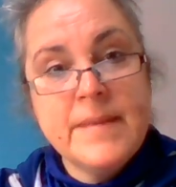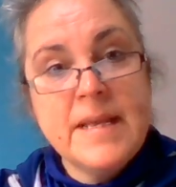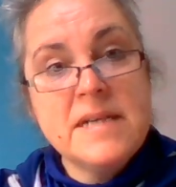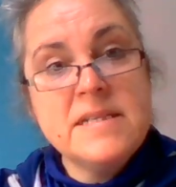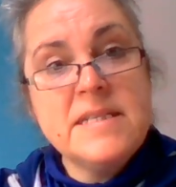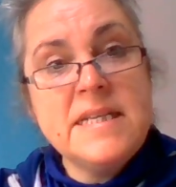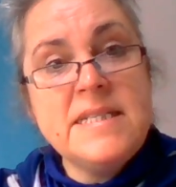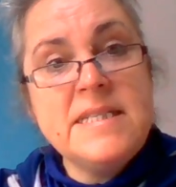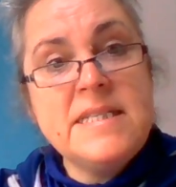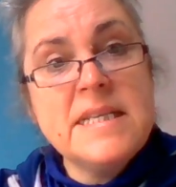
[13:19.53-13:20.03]

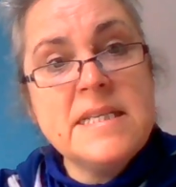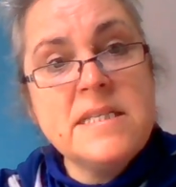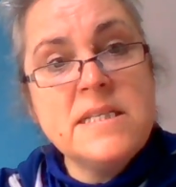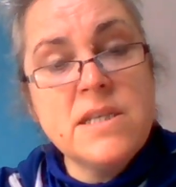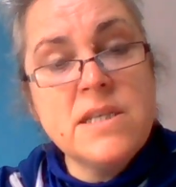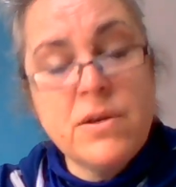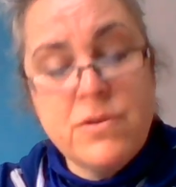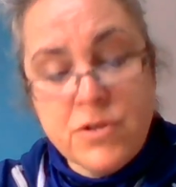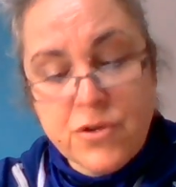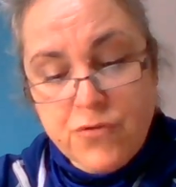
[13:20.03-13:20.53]
As he did
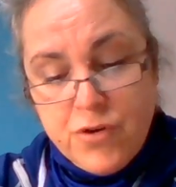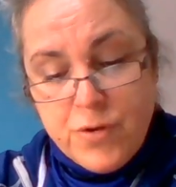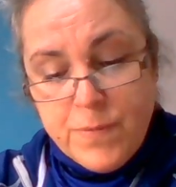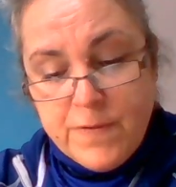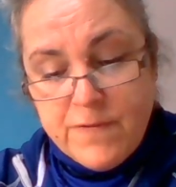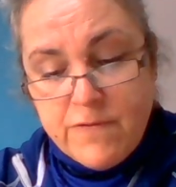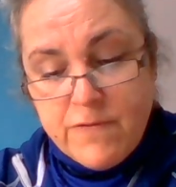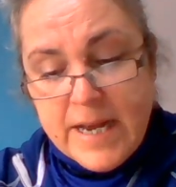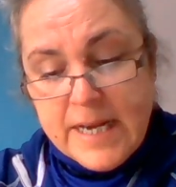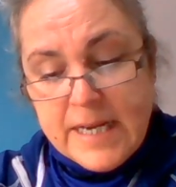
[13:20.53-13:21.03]
so, the group
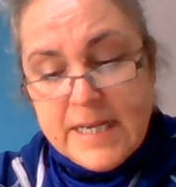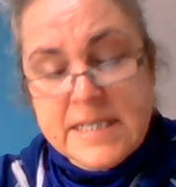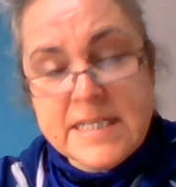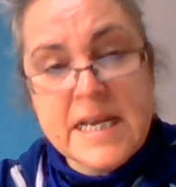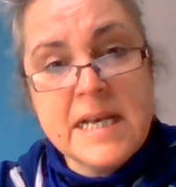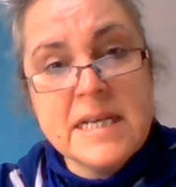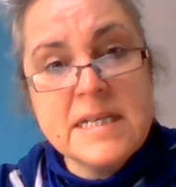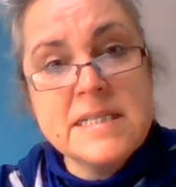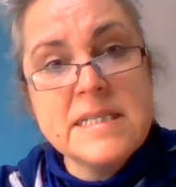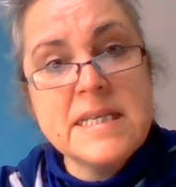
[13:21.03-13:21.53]
of
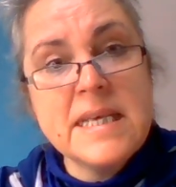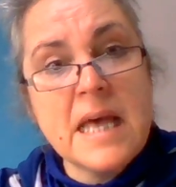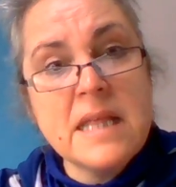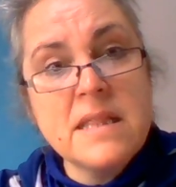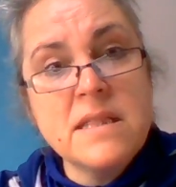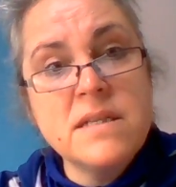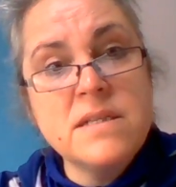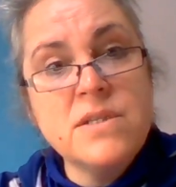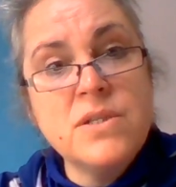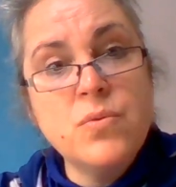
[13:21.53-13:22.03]
orangutans
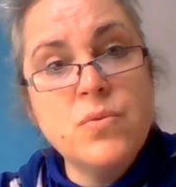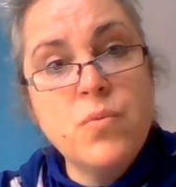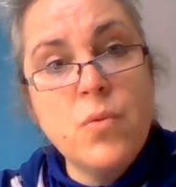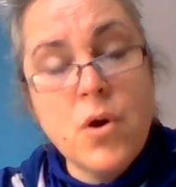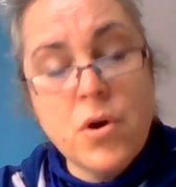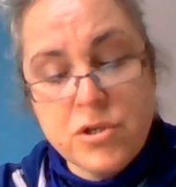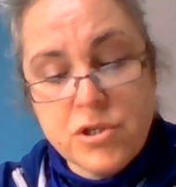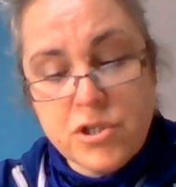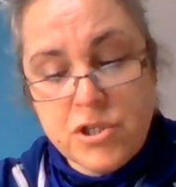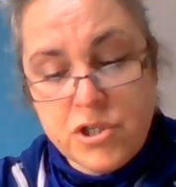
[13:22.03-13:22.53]
gathered to
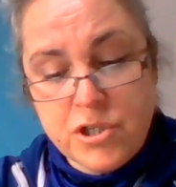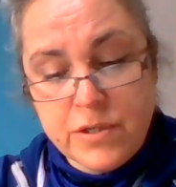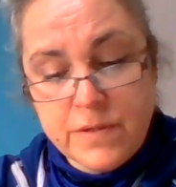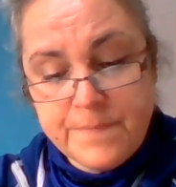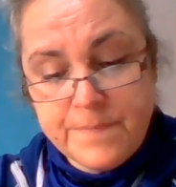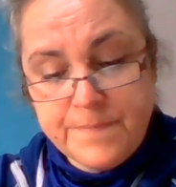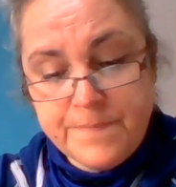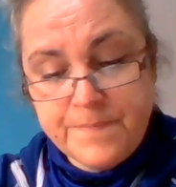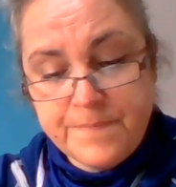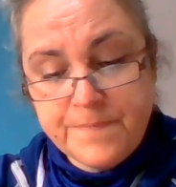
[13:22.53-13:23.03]
watch.